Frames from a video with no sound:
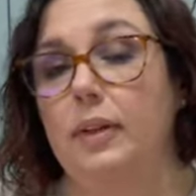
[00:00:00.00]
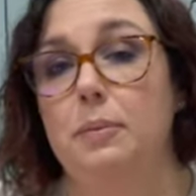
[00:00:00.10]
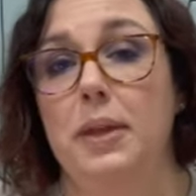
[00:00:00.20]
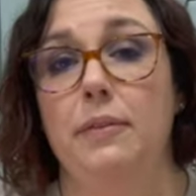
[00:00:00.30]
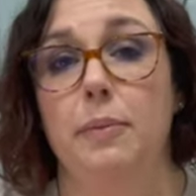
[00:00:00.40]

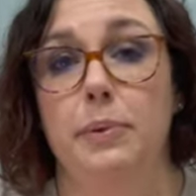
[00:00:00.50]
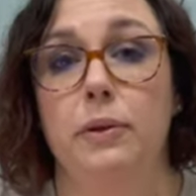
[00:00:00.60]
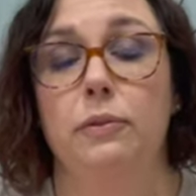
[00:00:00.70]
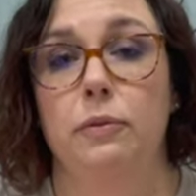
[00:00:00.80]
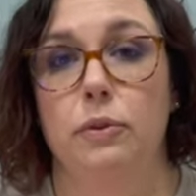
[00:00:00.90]
They have a
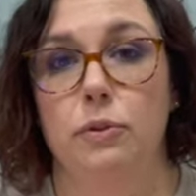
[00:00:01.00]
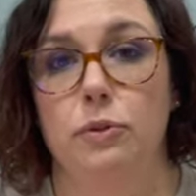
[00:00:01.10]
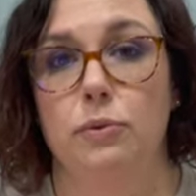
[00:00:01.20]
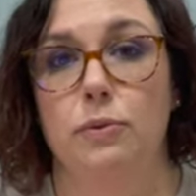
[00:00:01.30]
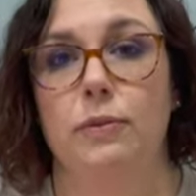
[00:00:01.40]
beautiful new
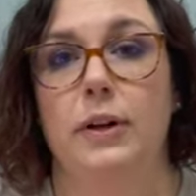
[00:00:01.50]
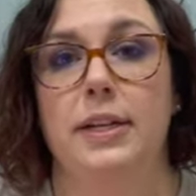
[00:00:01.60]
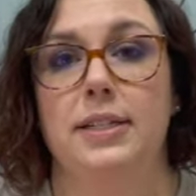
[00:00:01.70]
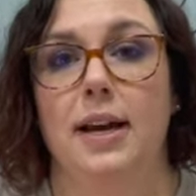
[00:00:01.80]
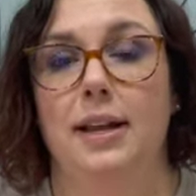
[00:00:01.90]

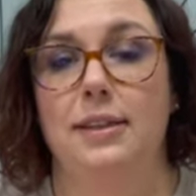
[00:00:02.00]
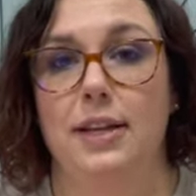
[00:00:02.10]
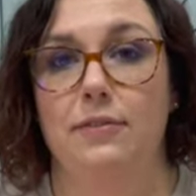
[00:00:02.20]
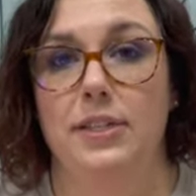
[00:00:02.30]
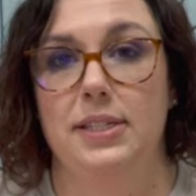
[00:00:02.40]
storefront. I
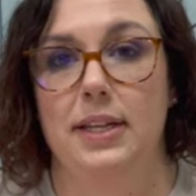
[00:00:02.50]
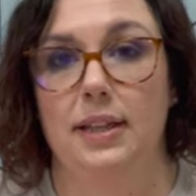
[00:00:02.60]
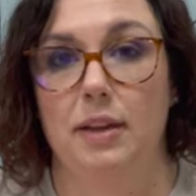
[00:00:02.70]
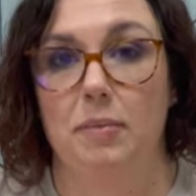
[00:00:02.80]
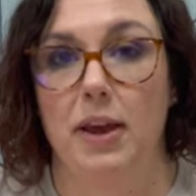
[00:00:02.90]
love visiting
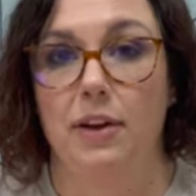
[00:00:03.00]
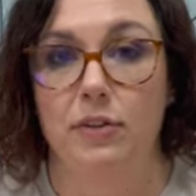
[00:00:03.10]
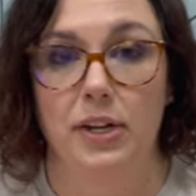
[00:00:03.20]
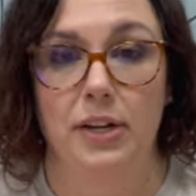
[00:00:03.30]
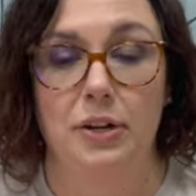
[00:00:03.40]
them
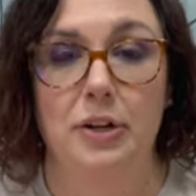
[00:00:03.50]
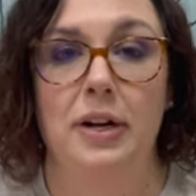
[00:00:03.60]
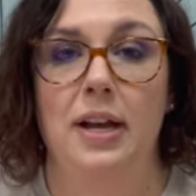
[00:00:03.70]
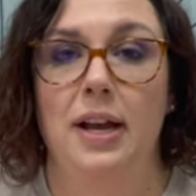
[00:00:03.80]
every year.